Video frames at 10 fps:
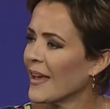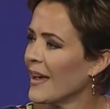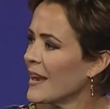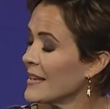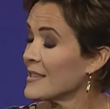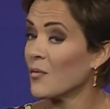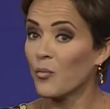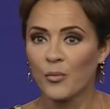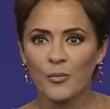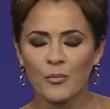And I said,
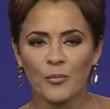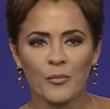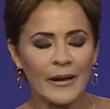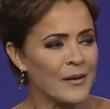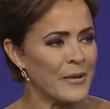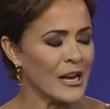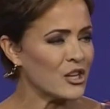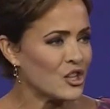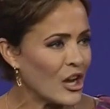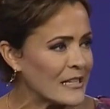wait a minute,
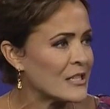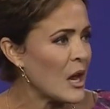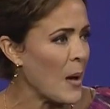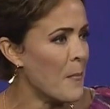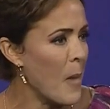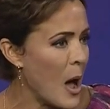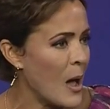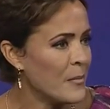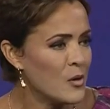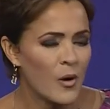just a
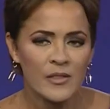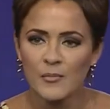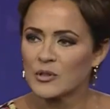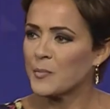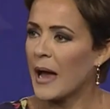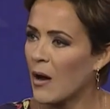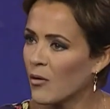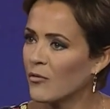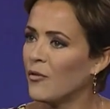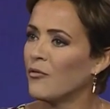mom? You are the most
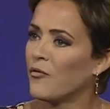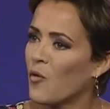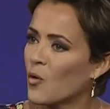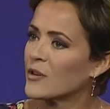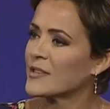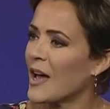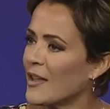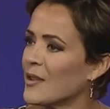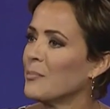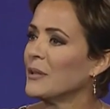powerful force
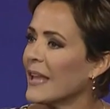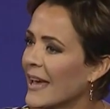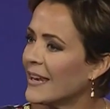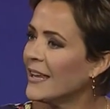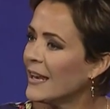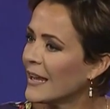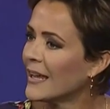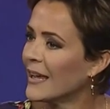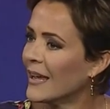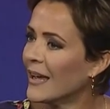on the planet.
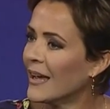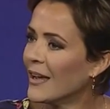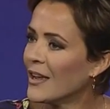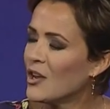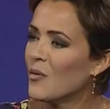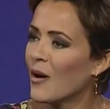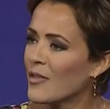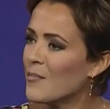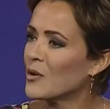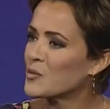You are the most